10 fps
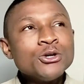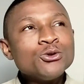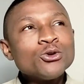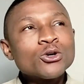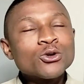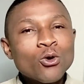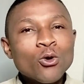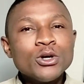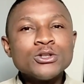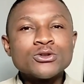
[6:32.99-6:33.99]
do not go
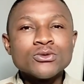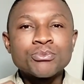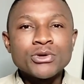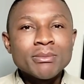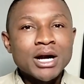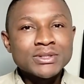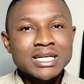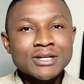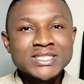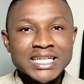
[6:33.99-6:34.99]
into
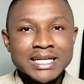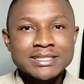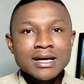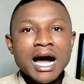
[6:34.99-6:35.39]
premarital sex,